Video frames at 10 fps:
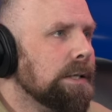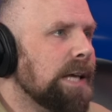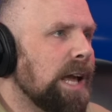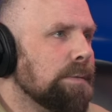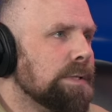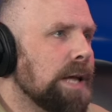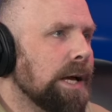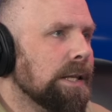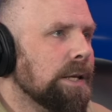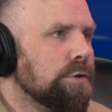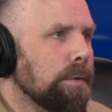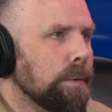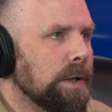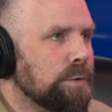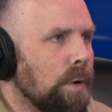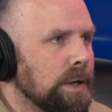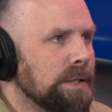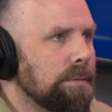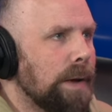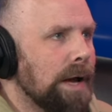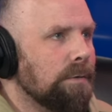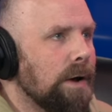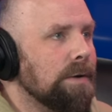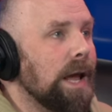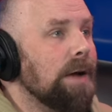game's neck and then Triple H walks in the background.